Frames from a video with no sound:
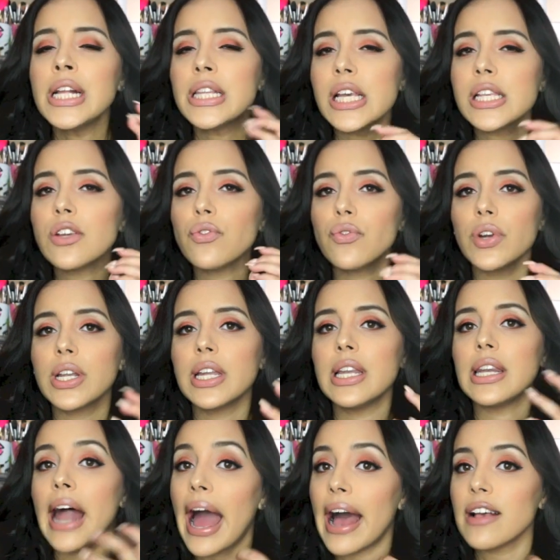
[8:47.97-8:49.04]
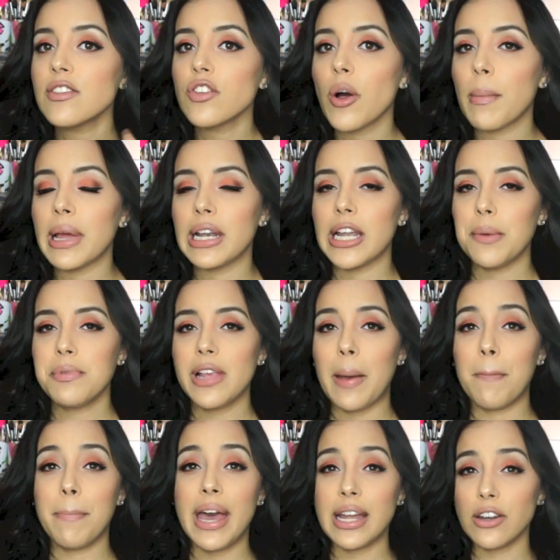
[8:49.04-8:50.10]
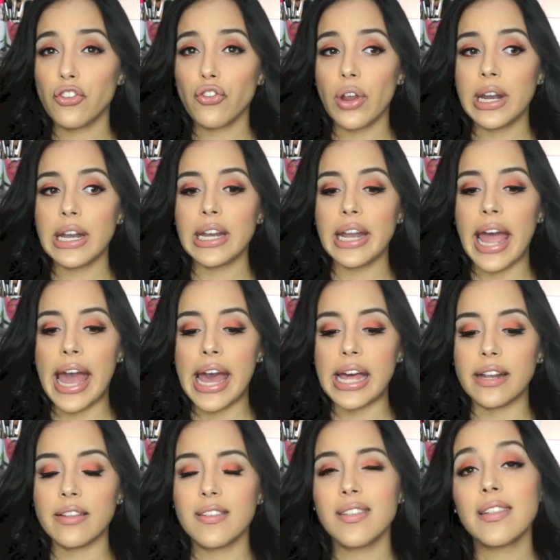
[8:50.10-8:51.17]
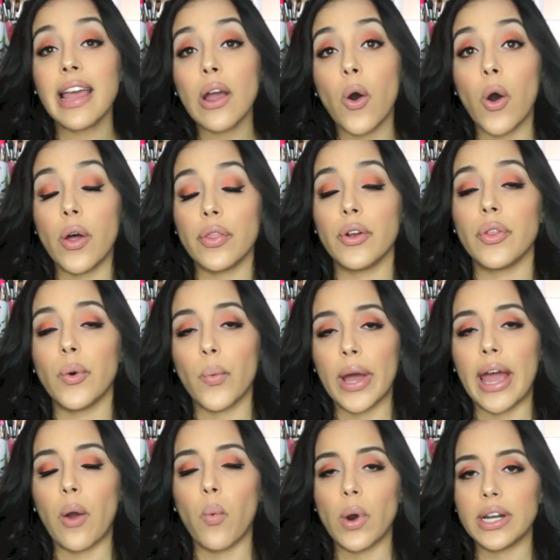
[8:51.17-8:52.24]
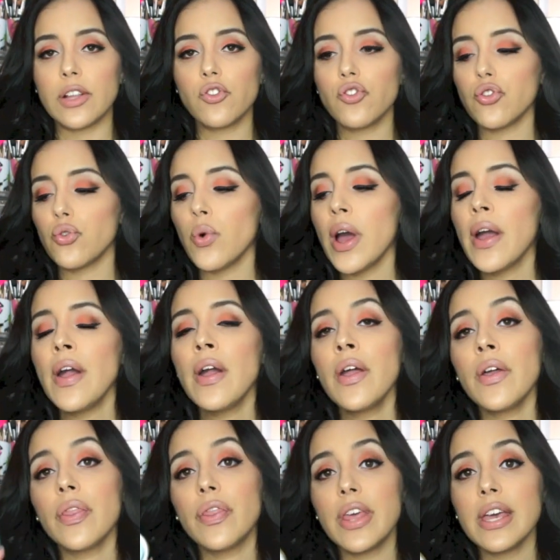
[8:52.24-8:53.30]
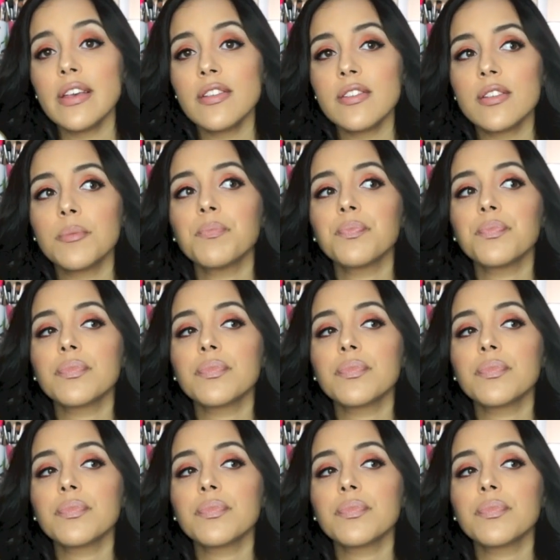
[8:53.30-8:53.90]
Doesn't really last on my lips and penetrate it and stay on there the way I want it to. This